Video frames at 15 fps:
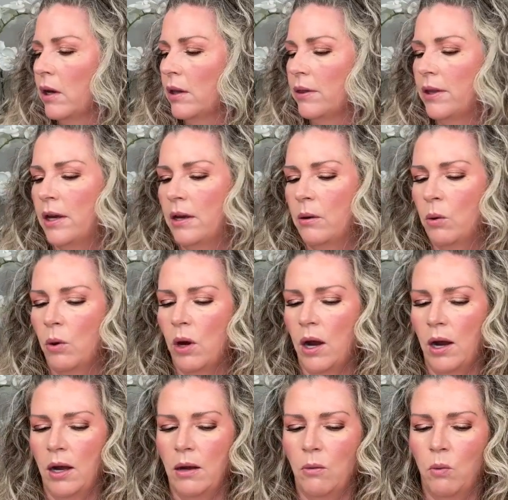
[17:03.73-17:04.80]
The
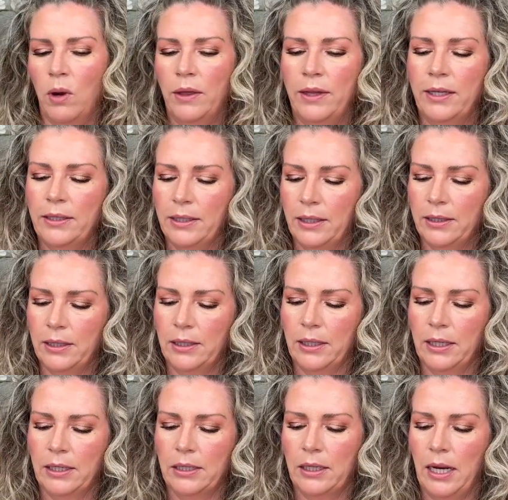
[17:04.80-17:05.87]
uh, one that doesn't
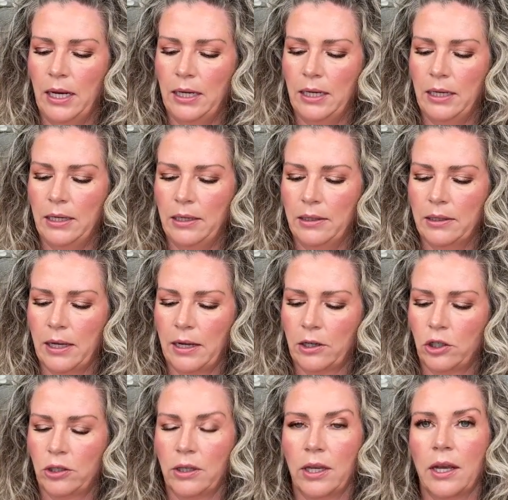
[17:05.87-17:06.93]
contain it is
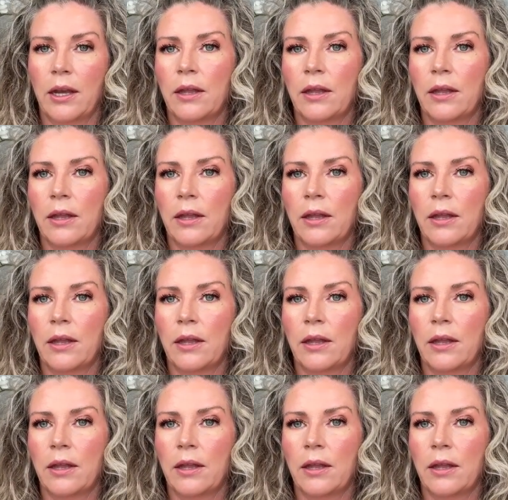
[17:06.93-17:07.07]
actually